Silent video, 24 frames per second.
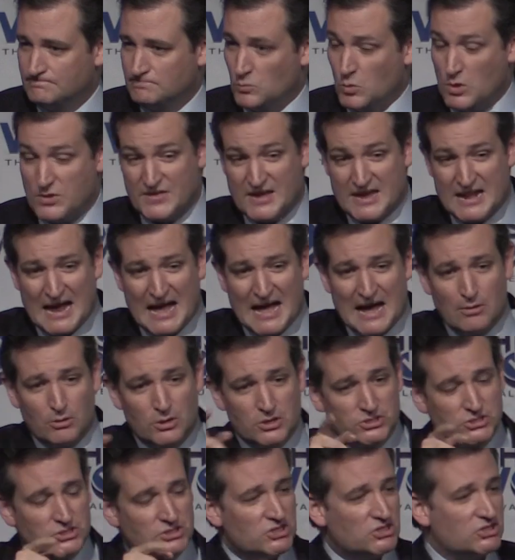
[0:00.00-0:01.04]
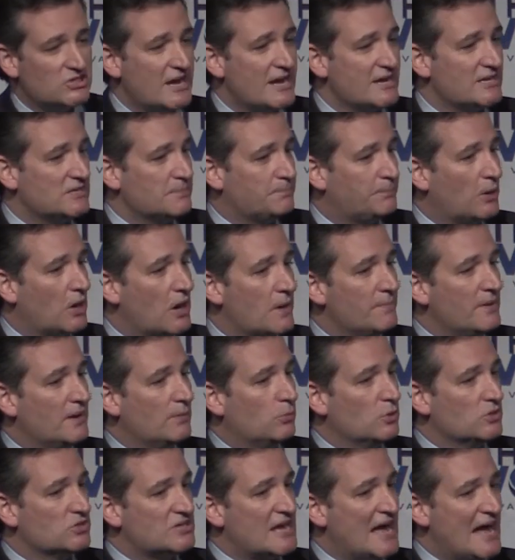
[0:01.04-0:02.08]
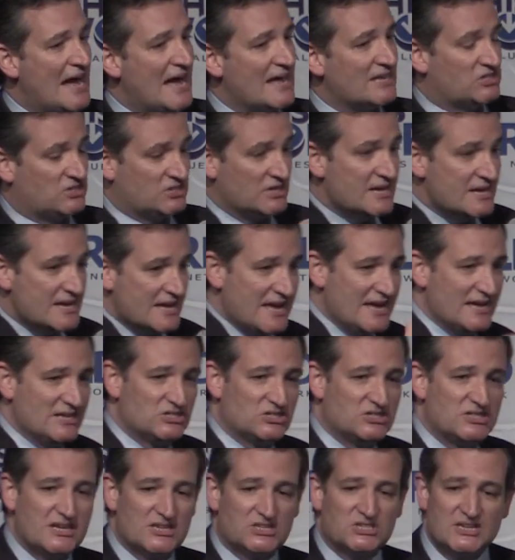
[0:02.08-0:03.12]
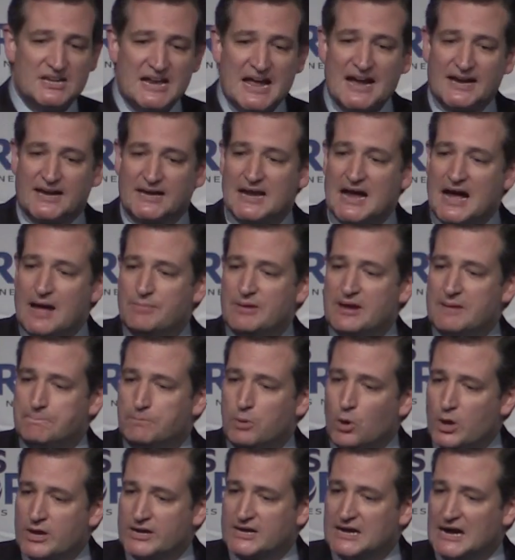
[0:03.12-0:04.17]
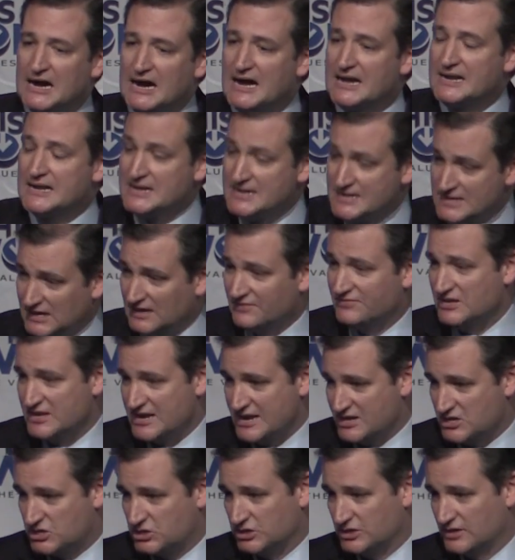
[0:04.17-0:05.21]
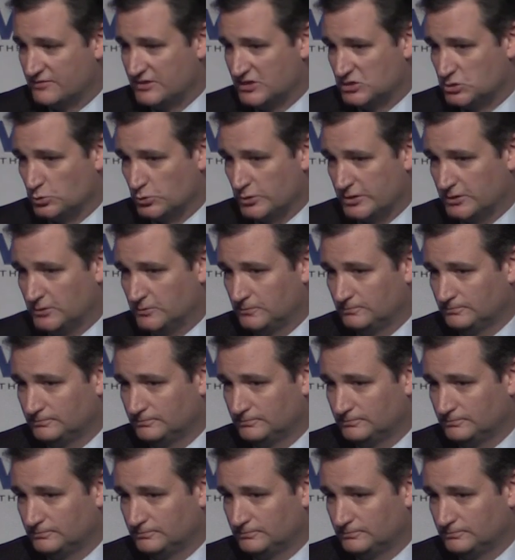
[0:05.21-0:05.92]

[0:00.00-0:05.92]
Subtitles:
Within hours, the State Department was asked, is this an economic boycott of the nation of Israel?